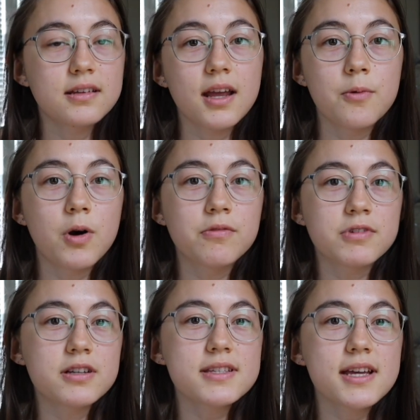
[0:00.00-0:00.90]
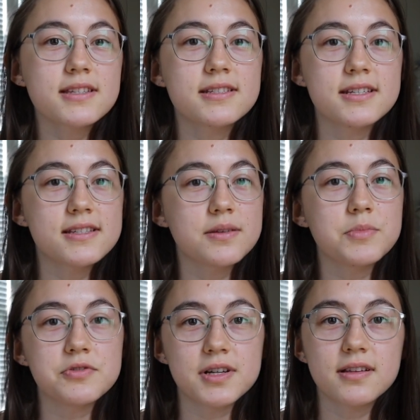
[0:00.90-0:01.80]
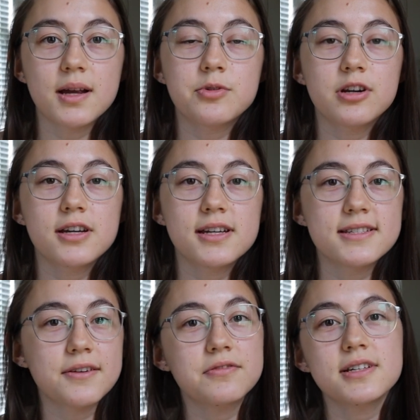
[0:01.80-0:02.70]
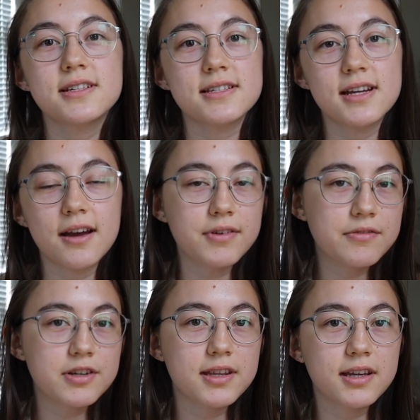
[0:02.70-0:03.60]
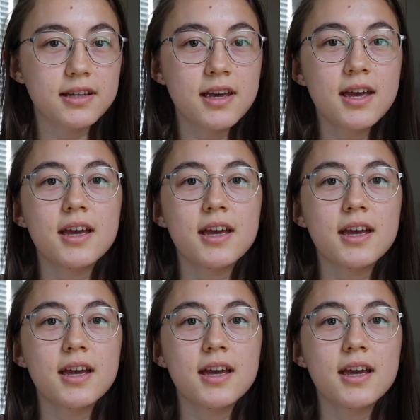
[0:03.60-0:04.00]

And while Reels has a decent music library, it definitely doesn't have everything.